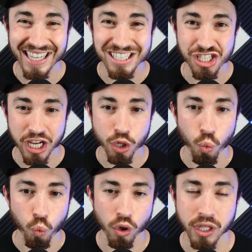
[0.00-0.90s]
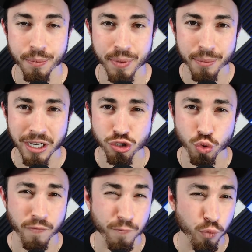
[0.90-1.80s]
in Jake Woodley, beaten by a score
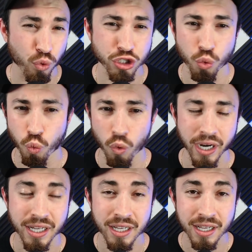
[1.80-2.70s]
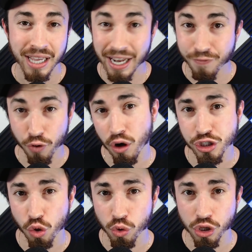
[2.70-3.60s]
of four to one. And Ferrari's
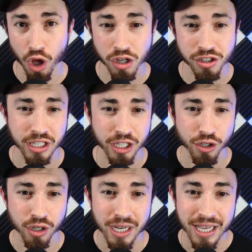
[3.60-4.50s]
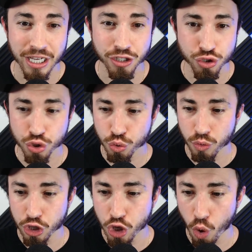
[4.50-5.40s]
only loss on the year is to
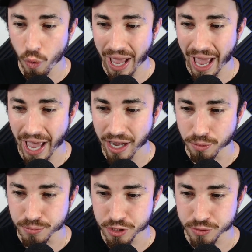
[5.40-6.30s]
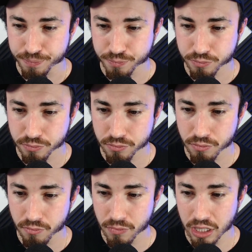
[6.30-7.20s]
Noah Adams.
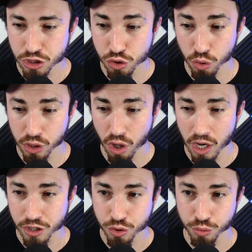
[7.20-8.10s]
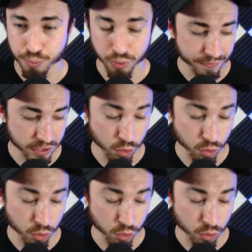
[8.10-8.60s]
It's his only loss, who previously